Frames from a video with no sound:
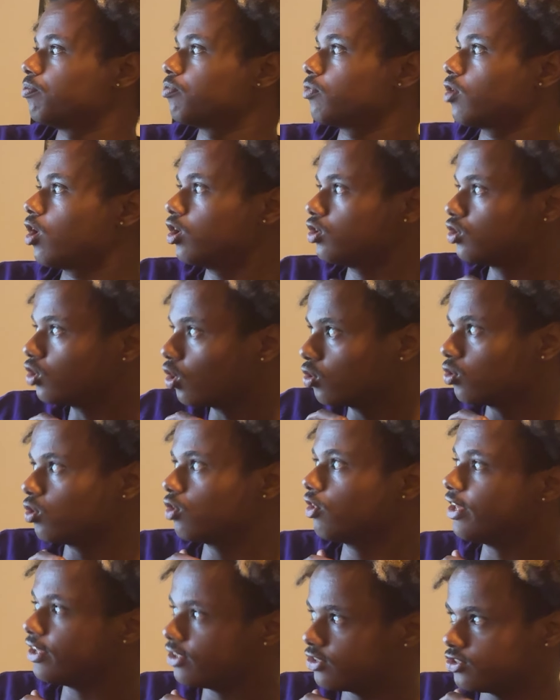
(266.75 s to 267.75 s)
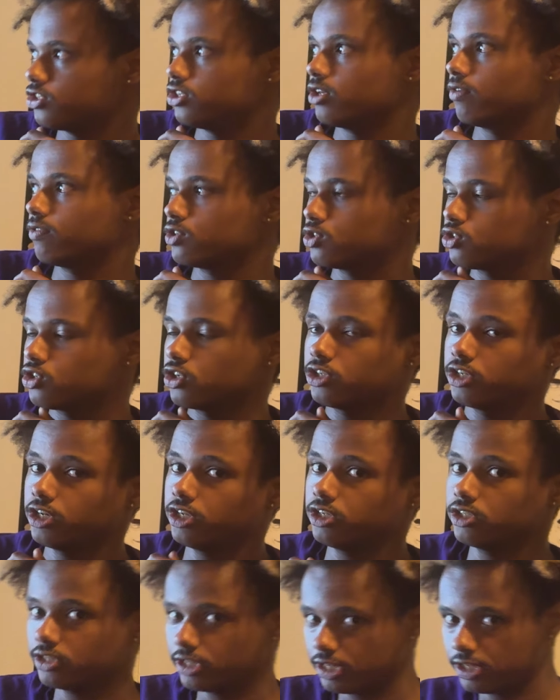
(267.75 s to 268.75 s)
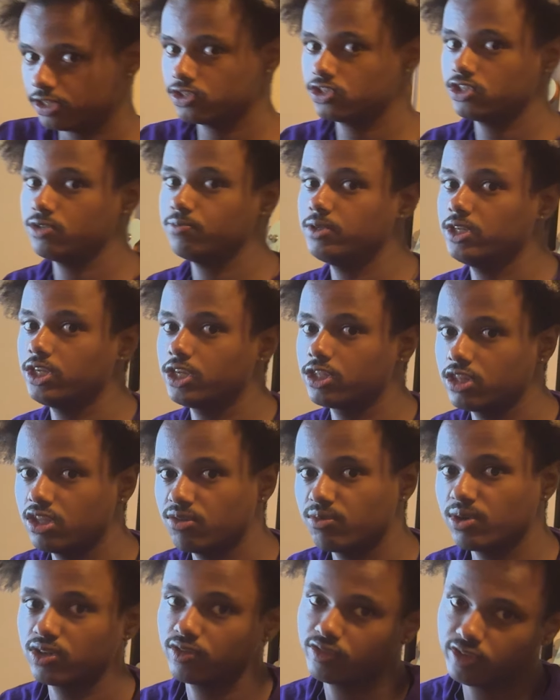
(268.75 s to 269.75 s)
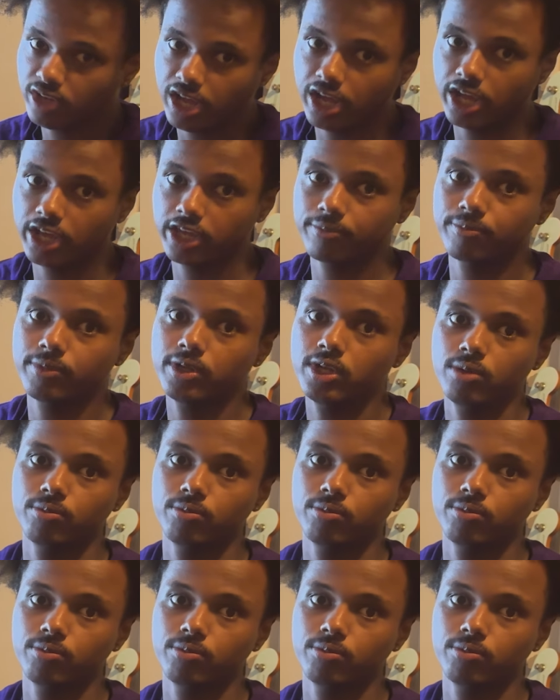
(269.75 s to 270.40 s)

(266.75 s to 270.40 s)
our total latency of the circuit, latency being the amount of time